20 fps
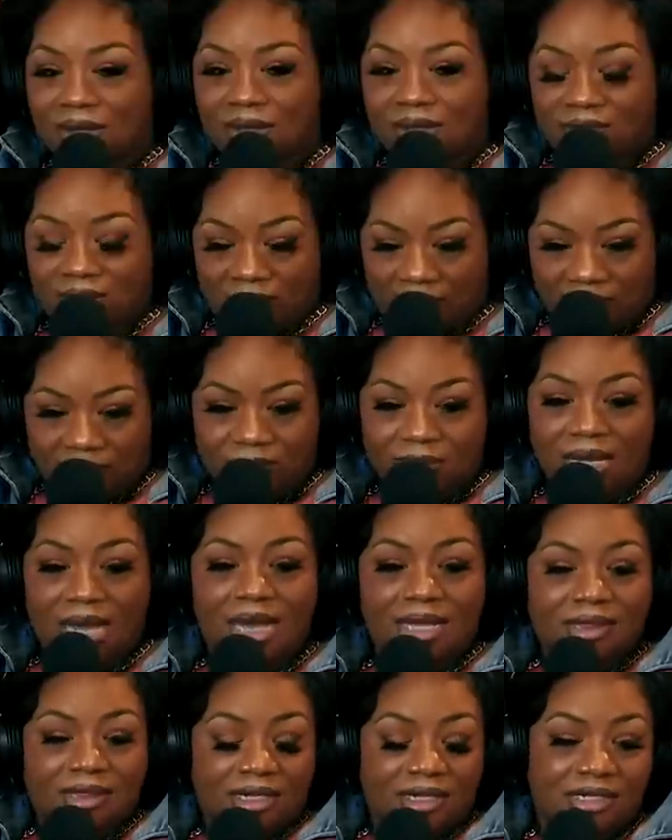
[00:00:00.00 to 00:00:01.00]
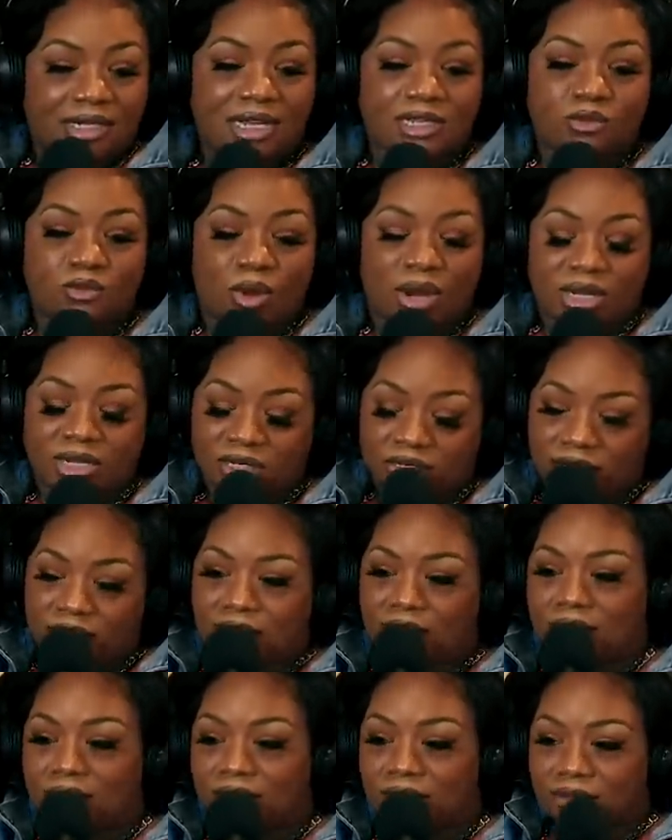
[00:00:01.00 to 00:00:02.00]
Yeah, I think like, that's why he didn't
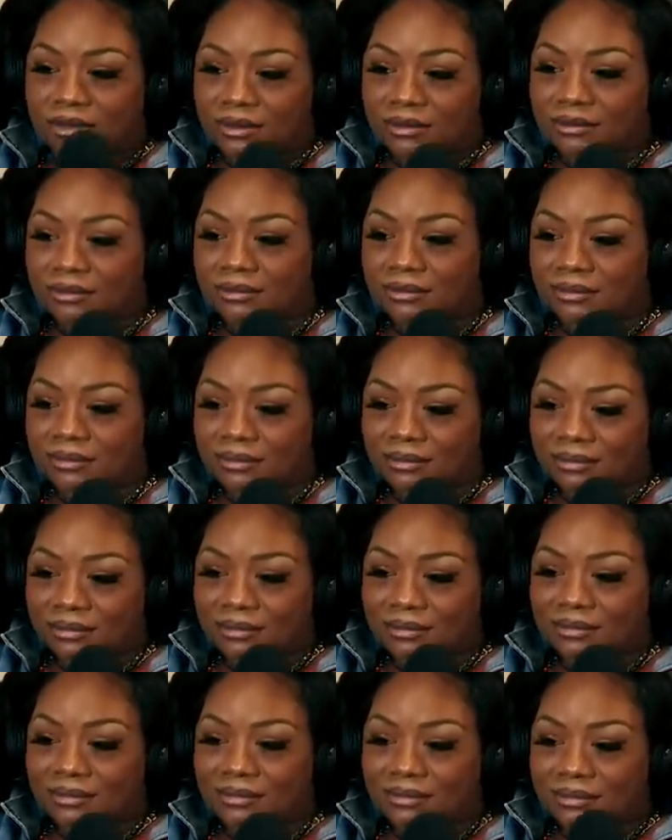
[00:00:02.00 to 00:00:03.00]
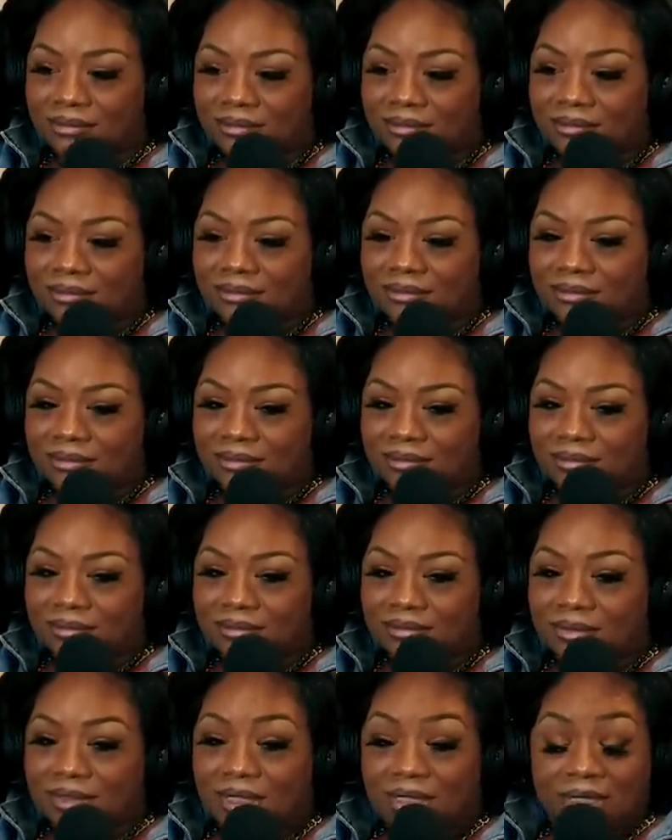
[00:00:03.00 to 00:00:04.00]
kill us. It's like shoot to wound.
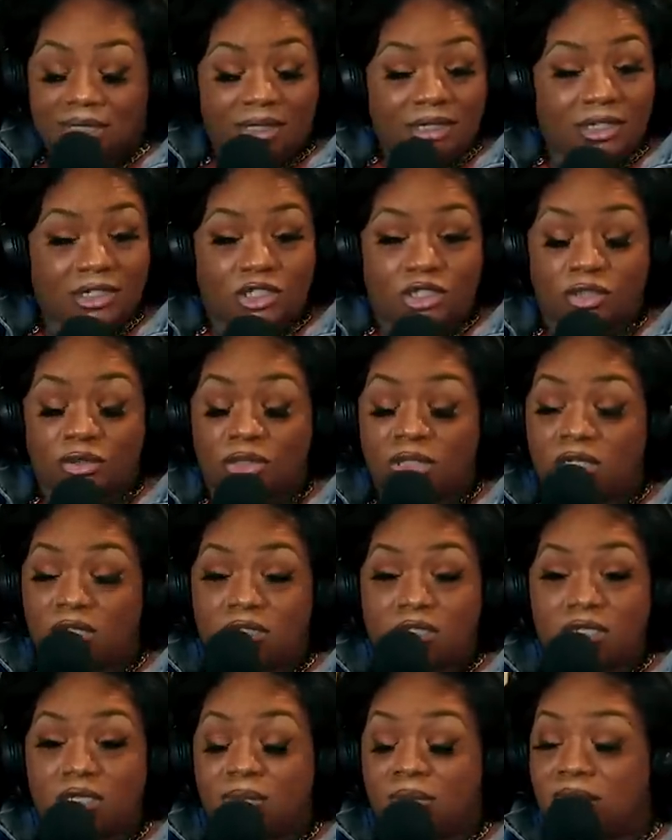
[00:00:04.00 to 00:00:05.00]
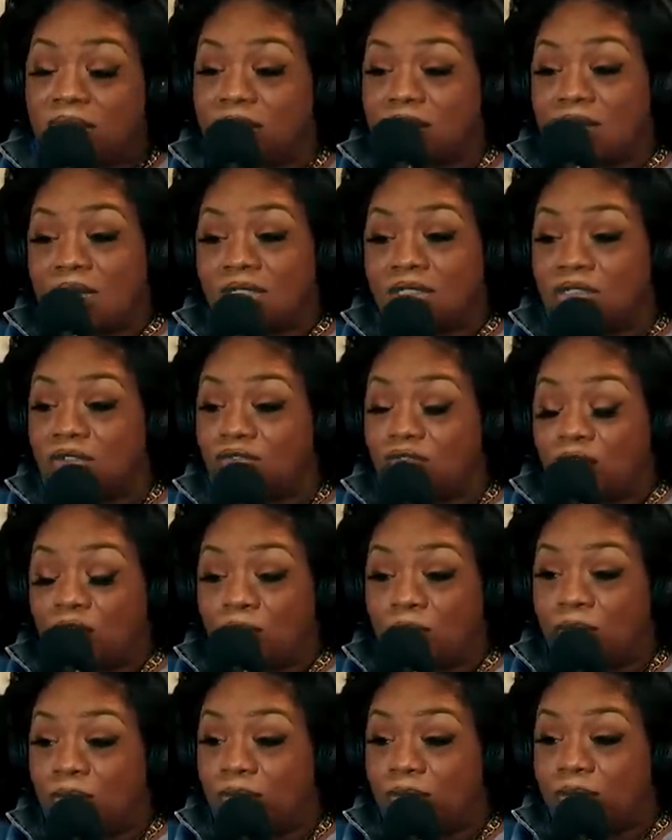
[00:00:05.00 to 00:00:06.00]
And he didn't shoot, he didn't see me because I was in the
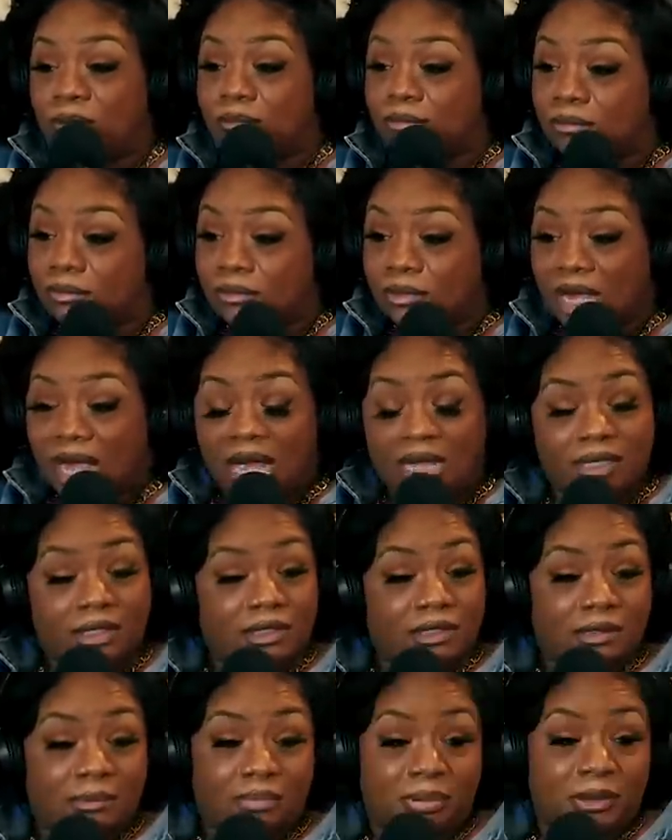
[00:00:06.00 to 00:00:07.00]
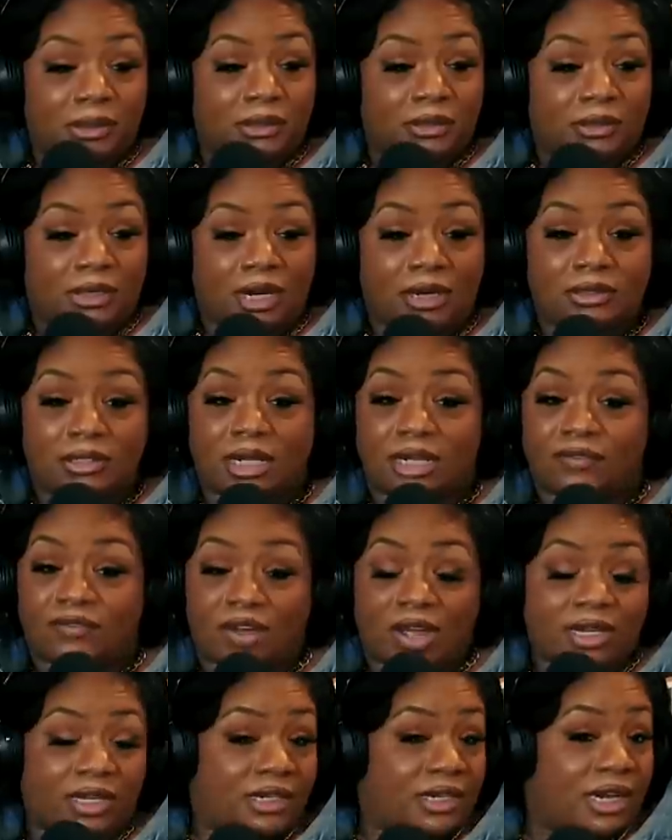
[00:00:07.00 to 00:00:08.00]
flow board. I disappeared. I was like, if
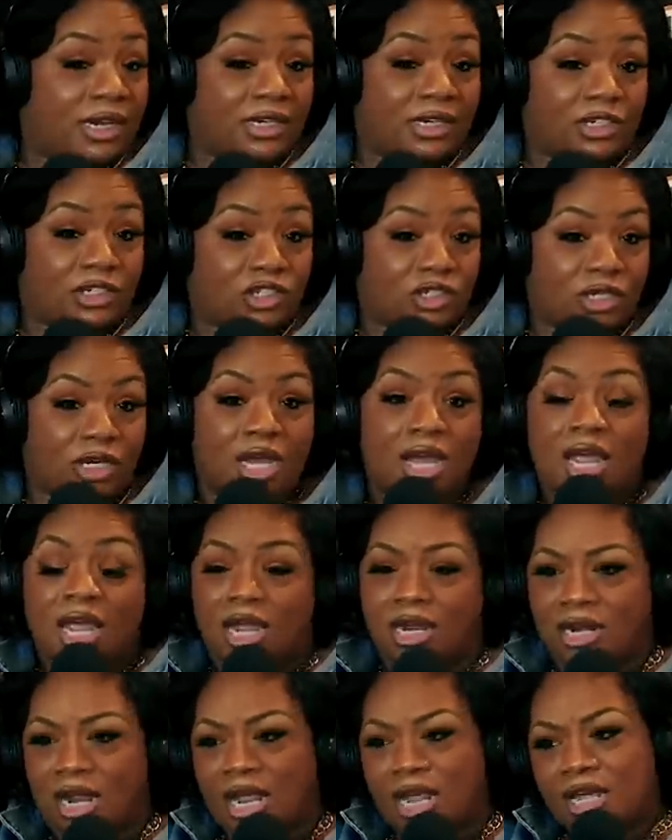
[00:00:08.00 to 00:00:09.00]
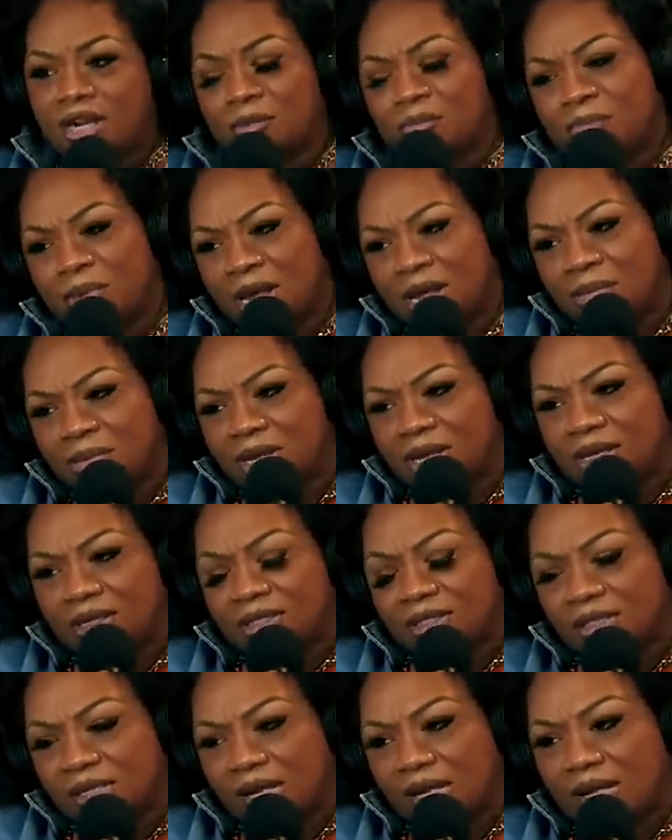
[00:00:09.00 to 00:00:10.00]
I get out of this shit, and I had a baby at
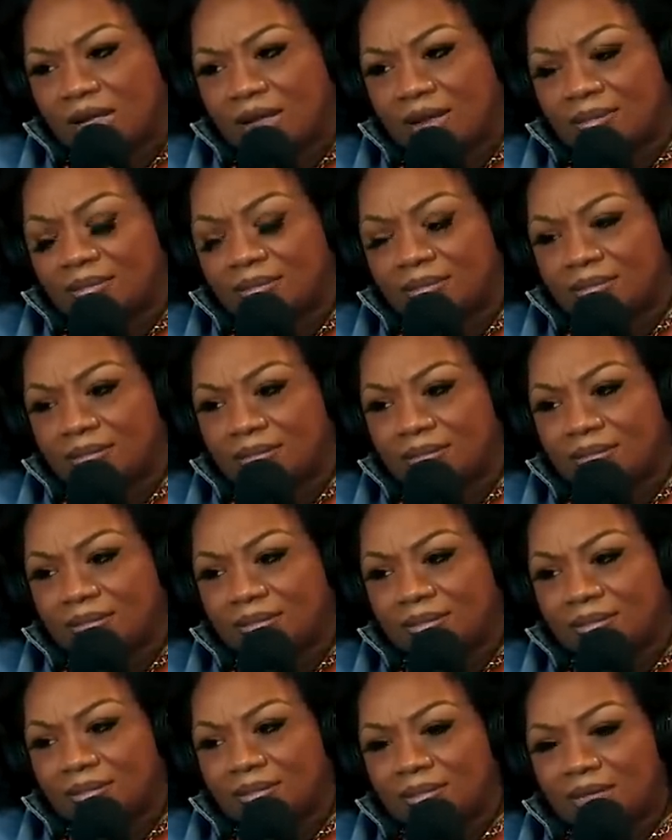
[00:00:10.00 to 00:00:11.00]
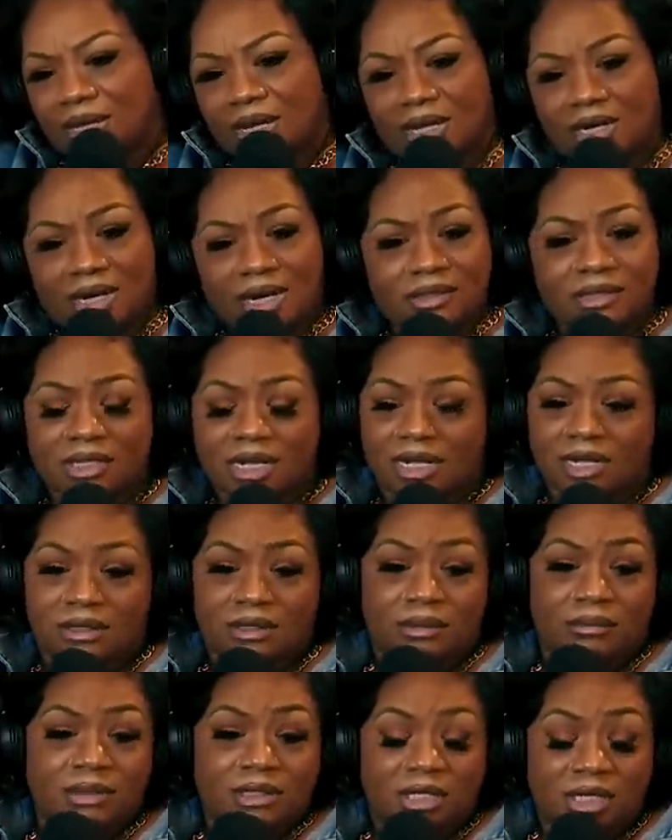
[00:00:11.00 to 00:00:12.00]
the time. Right. And I was like,
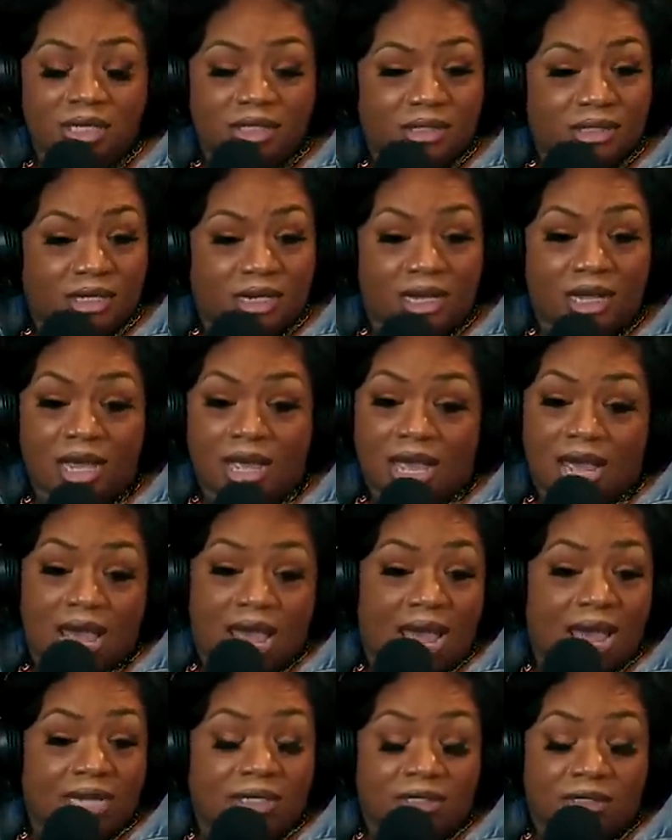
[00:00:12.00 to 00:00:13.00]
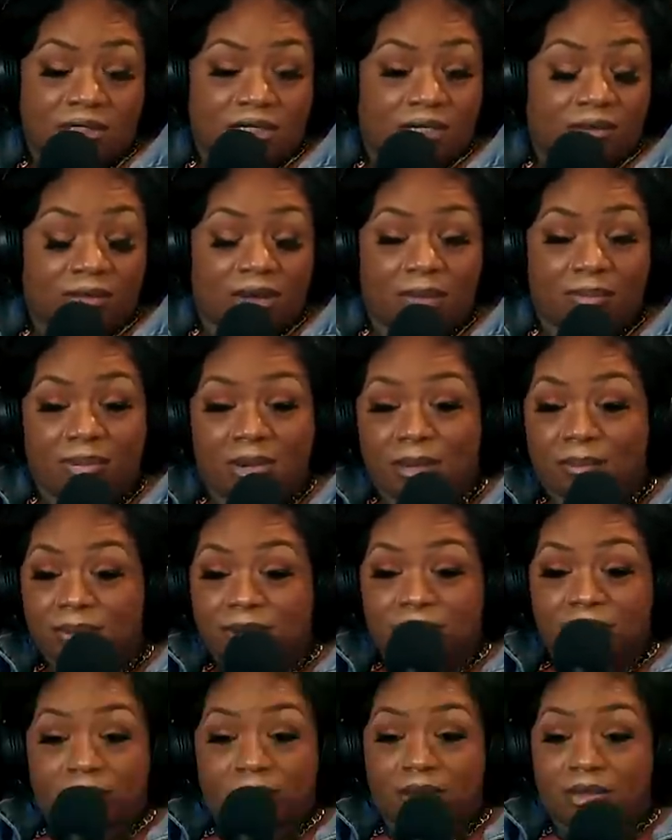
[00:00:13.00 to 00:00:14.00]
let me tell you something. I just get my pamper
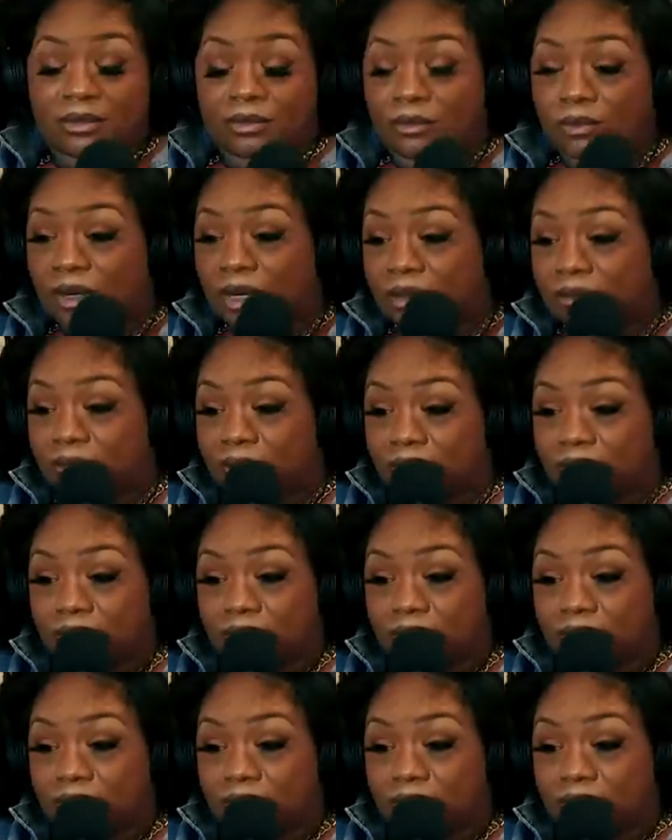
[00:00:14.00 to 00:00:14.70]
some other way.